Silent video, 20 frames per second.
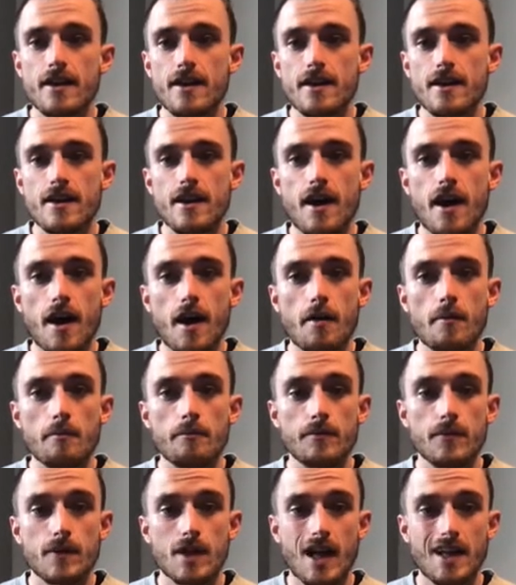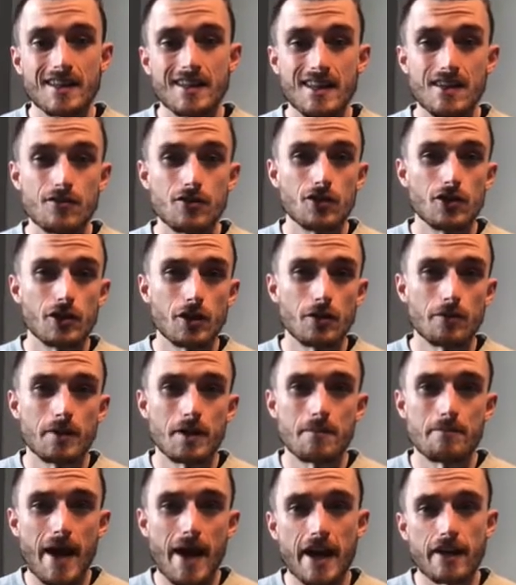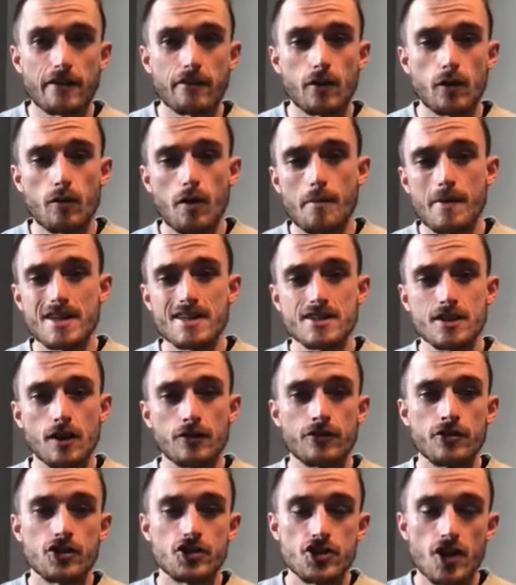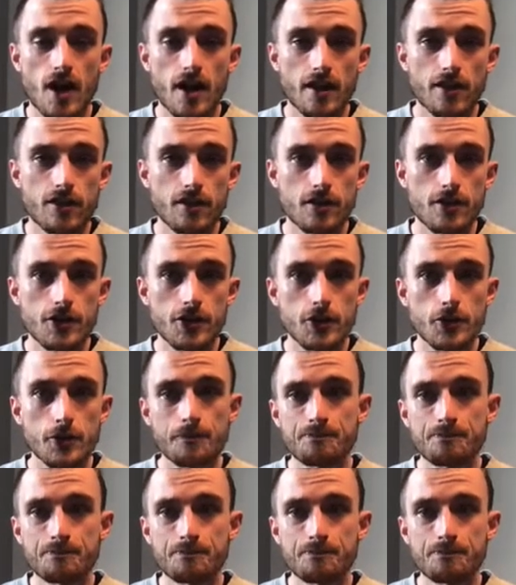I'll give you a little bit of background on what myself and Jonathan do.